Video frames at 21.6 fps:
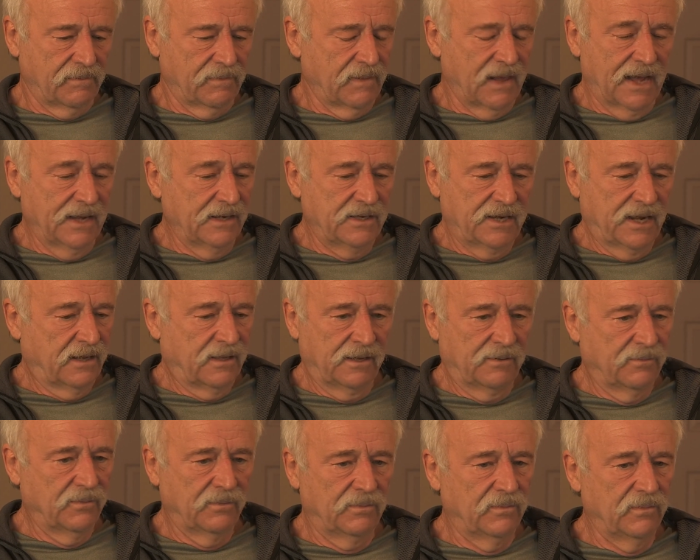I tell
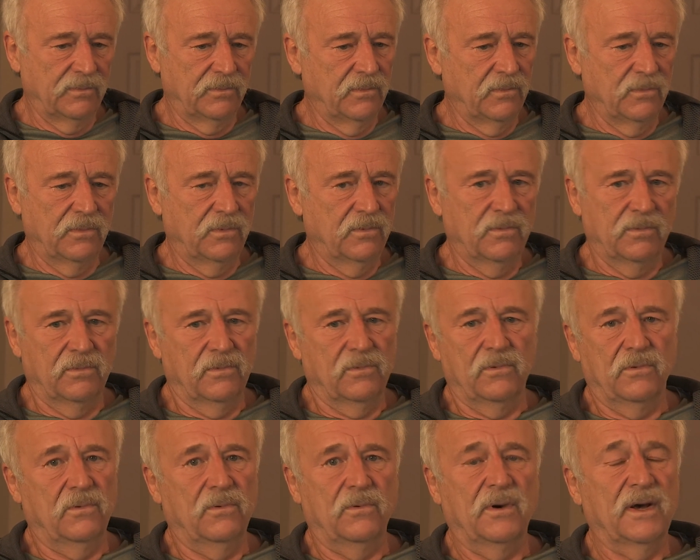them
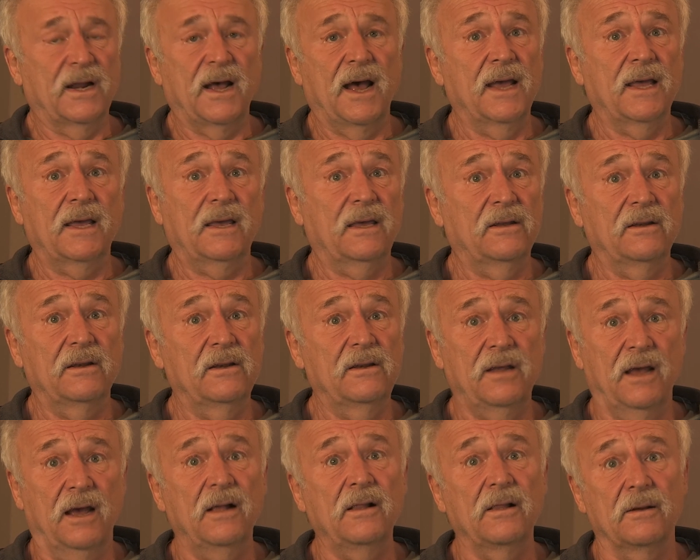what I can
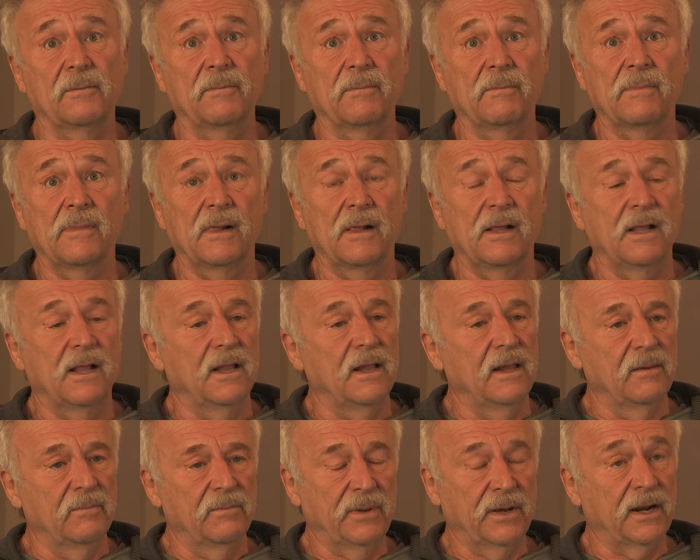tell them,
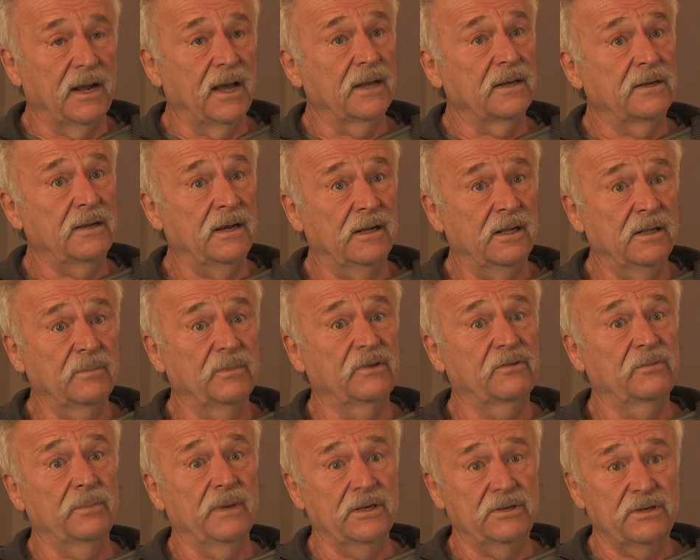but I tell them
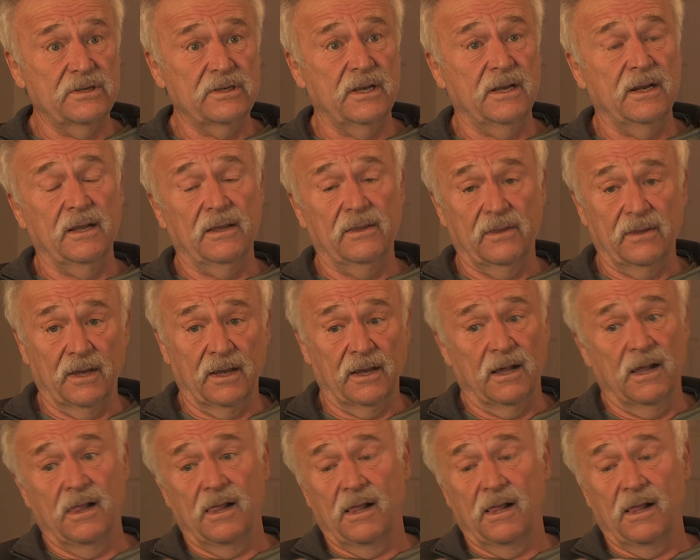as much as anything